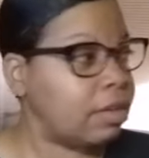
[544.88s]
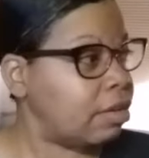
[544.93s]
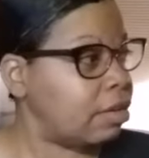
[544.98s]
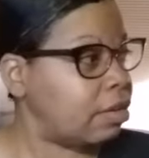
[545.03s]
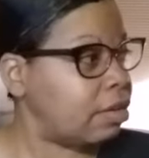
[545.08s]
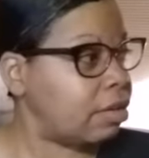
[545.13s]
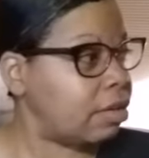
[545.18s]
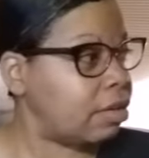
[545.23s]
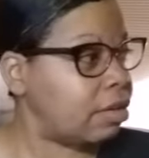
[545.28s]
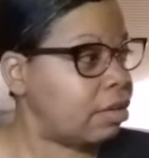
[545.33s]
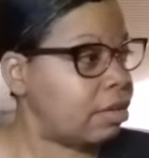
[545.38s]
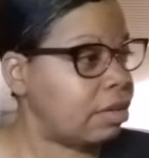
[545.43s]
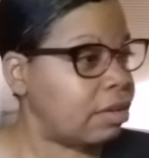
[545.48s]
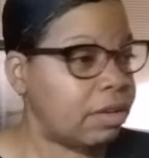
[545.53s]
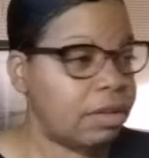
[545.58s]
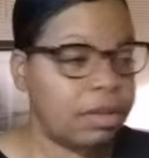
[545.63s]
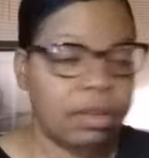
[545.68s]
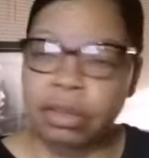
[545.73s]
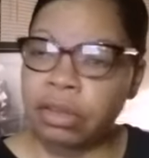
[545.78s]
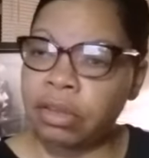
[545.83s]

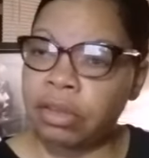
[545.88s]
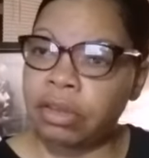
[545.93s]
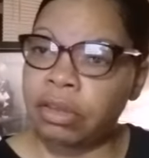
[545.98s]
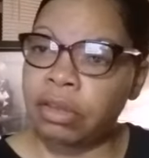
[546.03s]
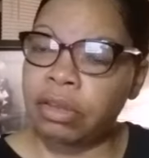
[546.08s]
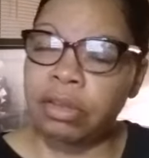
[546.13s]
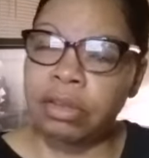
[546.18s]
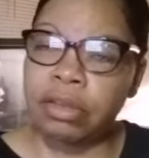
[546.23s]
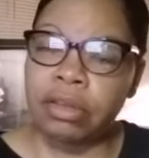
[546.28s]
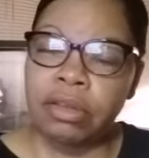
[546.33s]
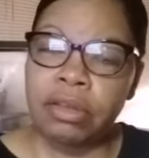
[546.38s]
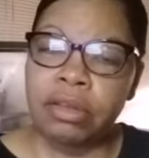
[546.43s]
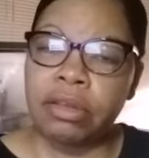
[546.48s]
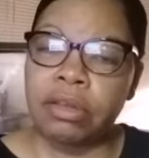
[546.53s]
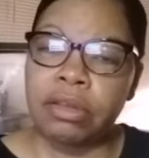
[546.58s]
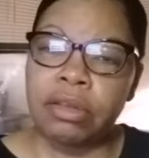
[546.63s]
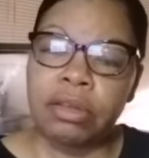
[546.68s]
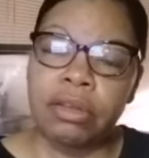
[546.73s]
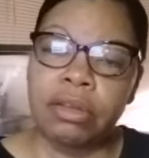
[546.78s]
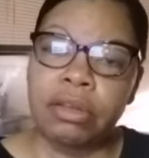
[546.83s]

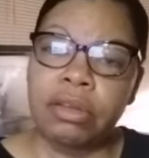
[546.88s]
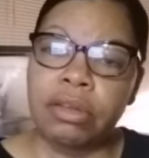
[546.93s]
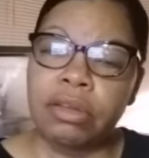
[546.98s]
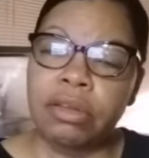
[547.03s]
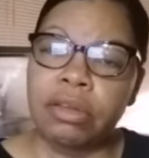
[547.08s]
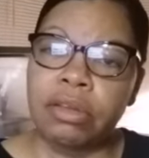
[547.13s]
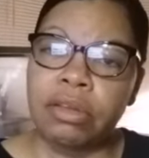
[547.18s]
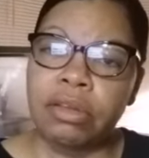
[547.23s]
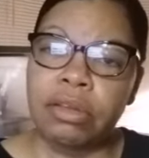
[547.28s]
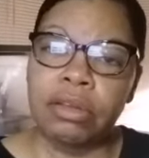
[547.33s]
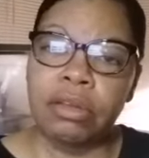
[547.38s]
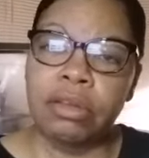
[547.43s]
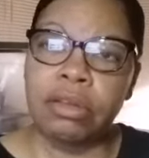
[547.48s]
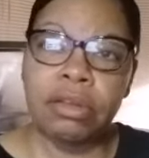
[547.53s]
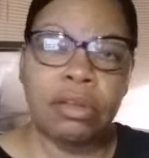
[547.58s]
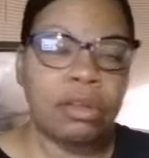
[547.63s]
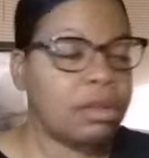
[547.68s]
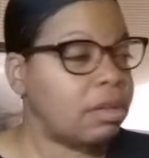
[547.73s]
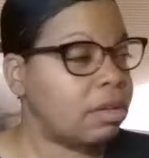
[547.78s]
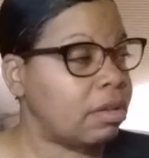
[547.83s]

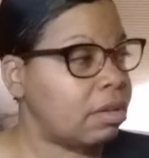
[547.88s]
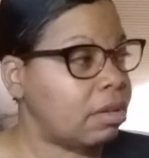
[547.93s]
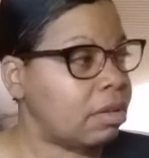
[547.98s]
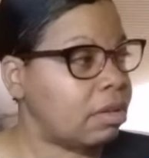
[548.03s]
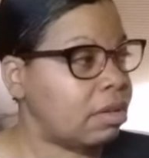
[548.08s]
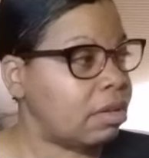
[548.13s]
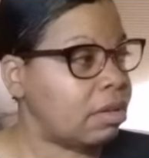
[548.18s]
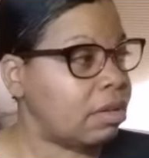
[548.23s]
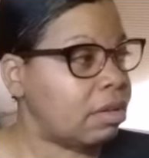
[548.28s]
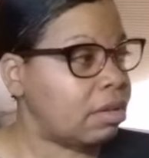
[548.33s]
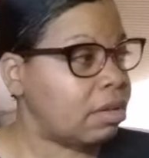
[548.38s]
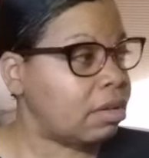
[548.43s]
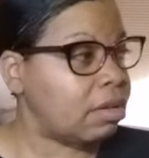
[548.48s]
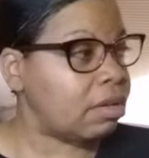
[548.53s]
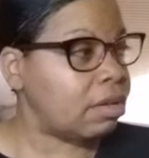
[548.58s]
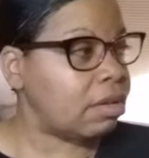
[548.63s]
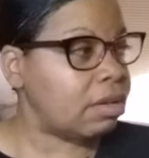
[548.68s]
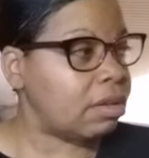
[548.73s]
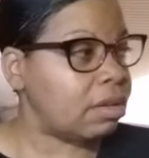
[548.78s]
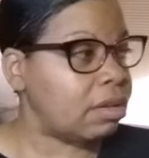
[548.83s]

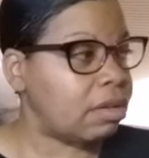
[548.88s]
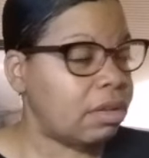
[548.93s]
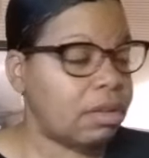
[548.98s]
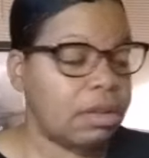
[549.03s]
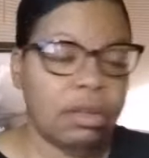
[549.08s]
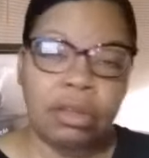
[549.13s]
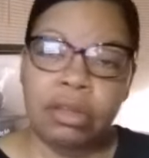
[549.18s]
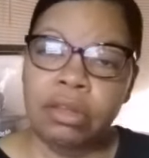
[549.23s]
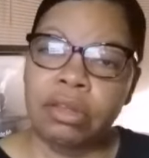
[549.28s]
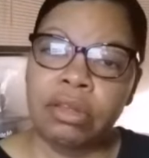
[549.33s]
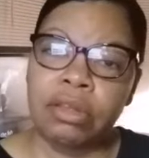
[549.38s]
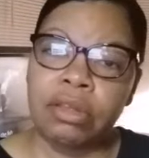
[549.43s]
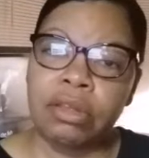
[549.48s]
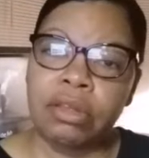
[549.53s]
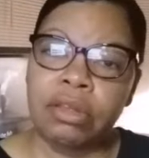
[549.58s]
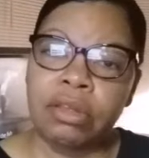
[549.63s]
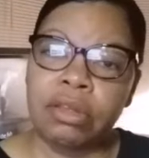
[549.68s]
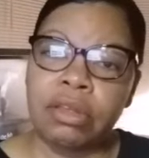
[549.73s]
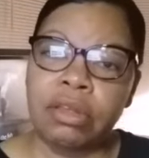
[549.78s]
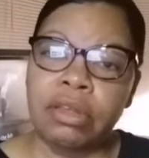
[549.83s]

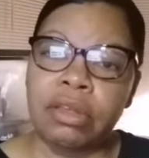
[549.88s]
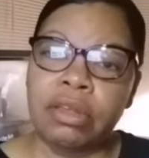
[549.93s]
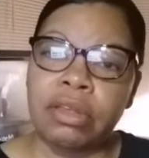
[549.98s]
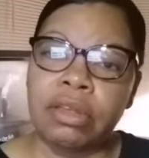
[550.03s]
Nothing is said.